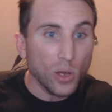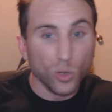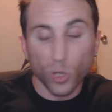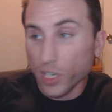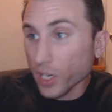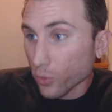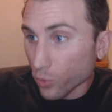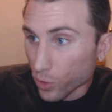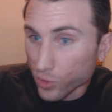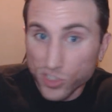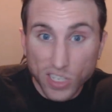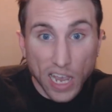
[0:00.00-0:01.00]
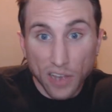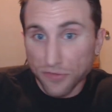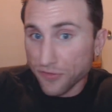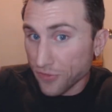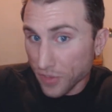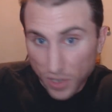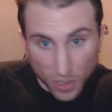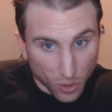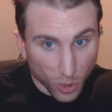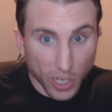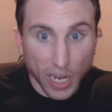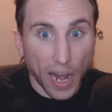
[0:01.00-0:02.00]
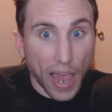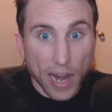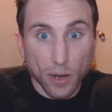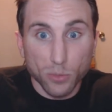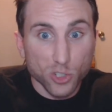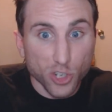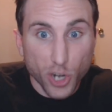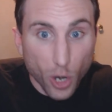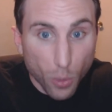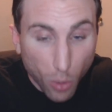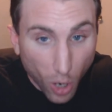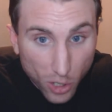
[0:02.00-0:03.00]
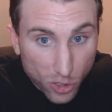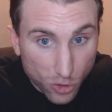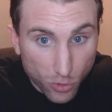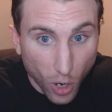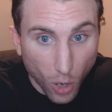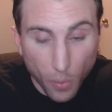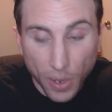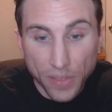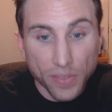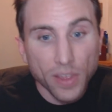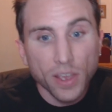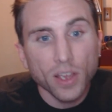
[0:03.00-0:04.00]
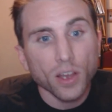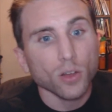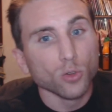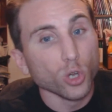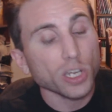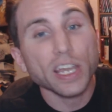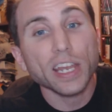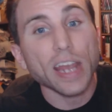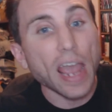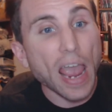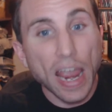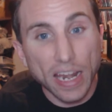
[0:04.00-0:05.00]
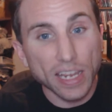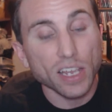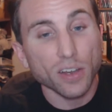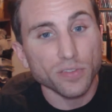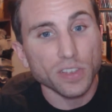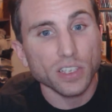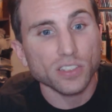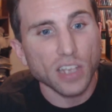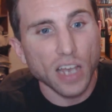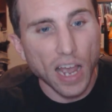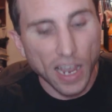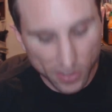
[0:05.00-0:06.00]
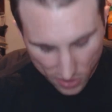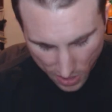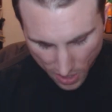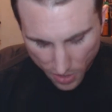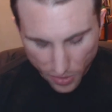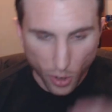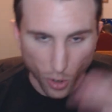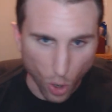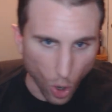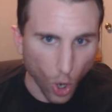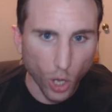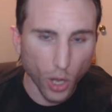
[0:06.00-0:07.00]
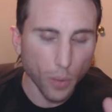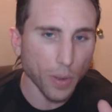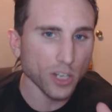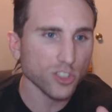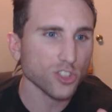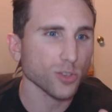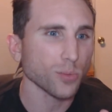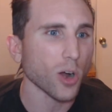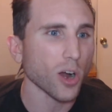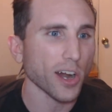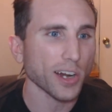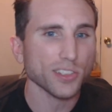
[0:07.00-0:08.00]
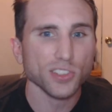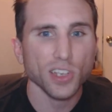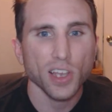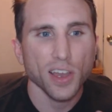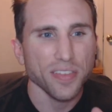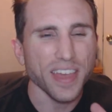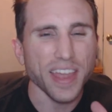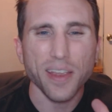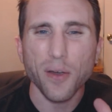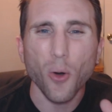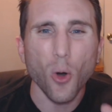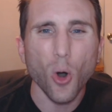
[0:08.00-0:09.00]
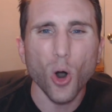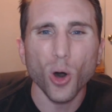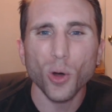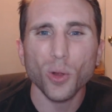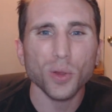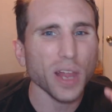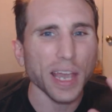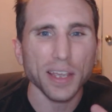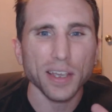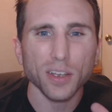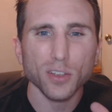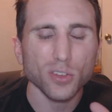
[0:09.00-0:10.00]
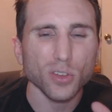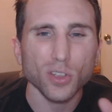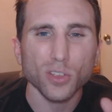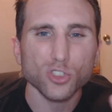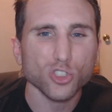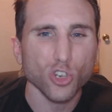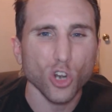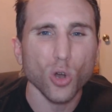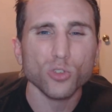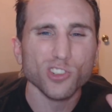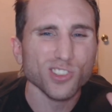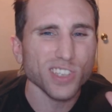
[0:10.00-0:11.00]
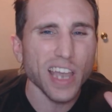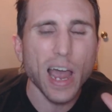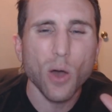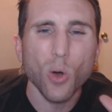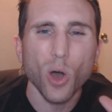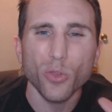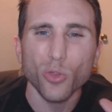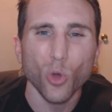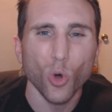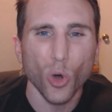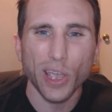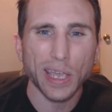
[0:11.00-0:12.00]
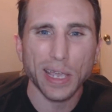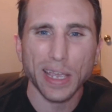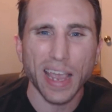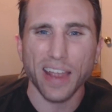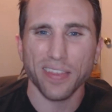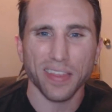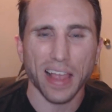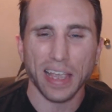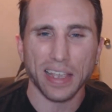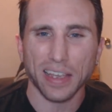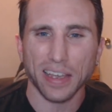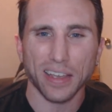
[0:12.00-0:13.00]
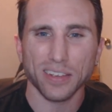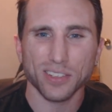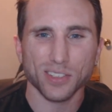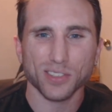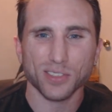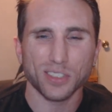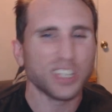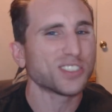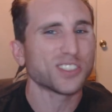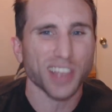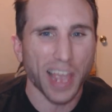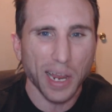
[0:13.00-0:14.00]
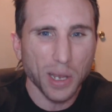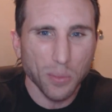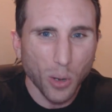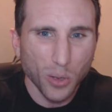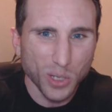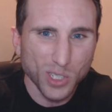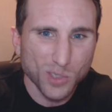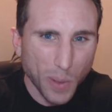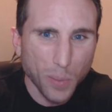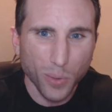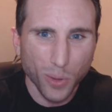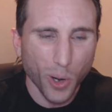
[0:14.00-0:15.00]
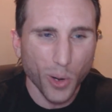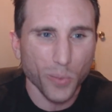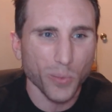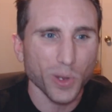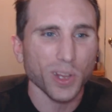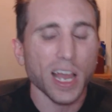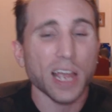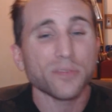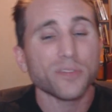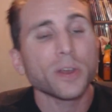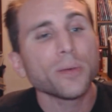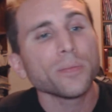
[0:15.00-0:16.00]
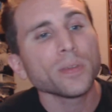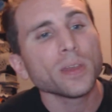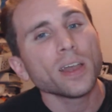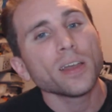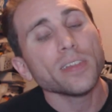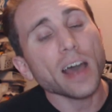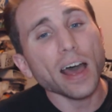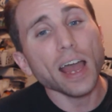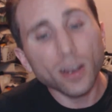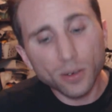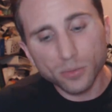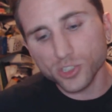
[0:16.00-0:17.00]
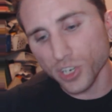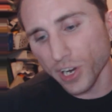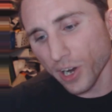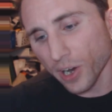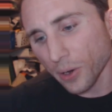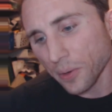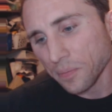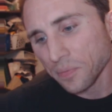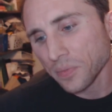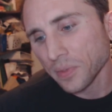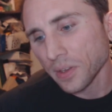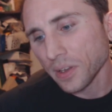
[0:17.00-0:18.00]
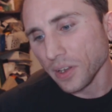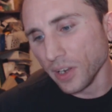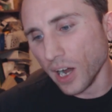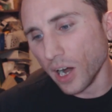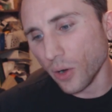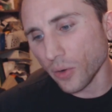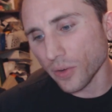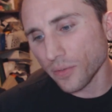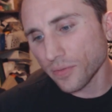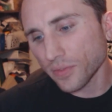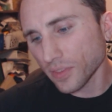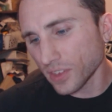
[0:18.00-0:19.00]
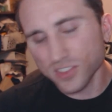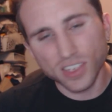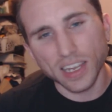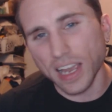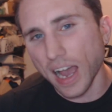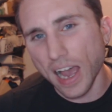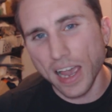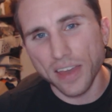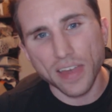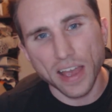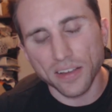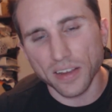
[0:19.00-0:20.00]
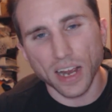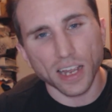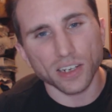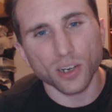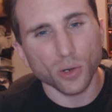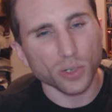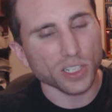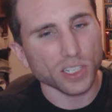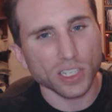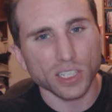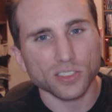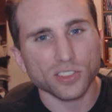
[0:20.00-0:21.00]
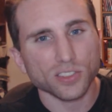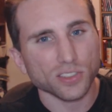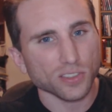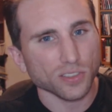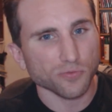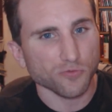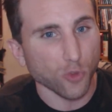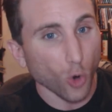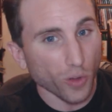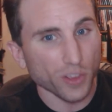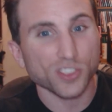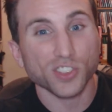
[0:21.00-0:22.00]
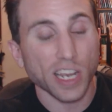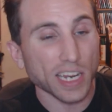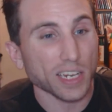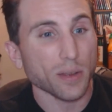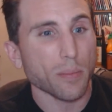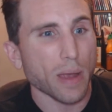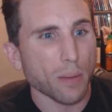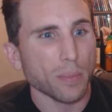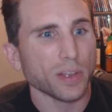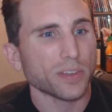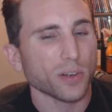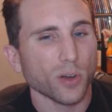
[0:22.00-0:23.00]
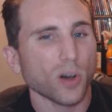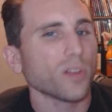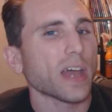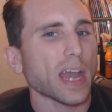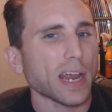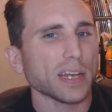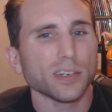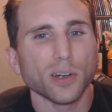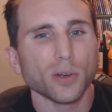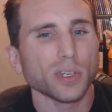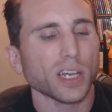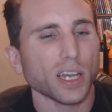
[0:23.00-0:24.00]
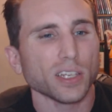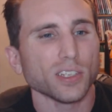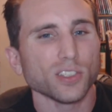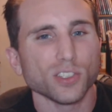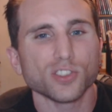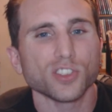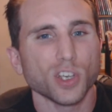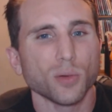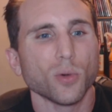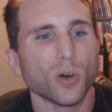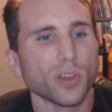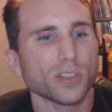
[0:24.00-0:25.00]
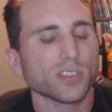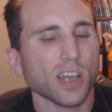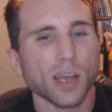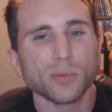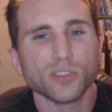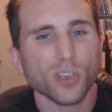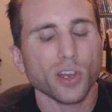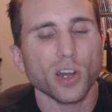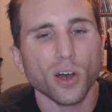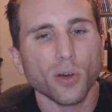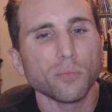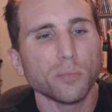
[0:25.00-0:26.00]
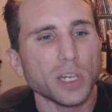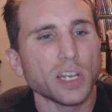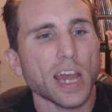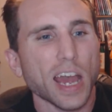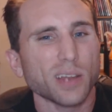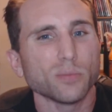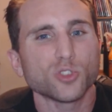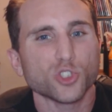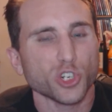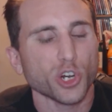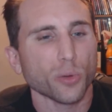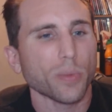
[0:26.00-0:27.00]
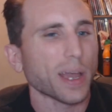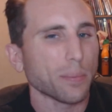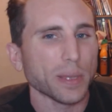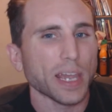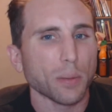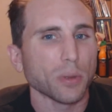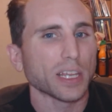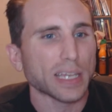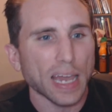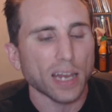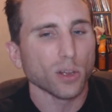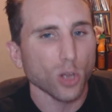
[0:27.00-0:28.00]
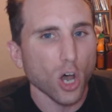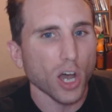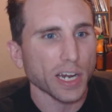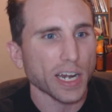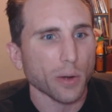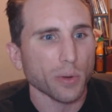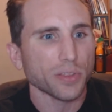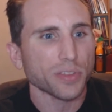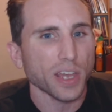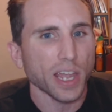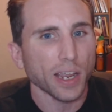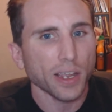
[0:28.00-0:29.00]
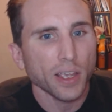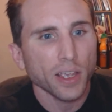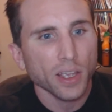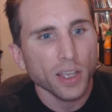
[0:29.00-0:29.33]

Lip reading: Look at Rusev. Look at Adam Scheer, Braun Strowman. Look at any of these guys. They're all a bunch of marks. They all, like, show just how annoying and, like, just dislikable these people are in real life. Now, Adam Scheer, you know, this is a guy that, you know, he's for the Second Amendment and all that. You know, you see him all the time. So, you know, me and Adam Scheer might be able to get along and everything.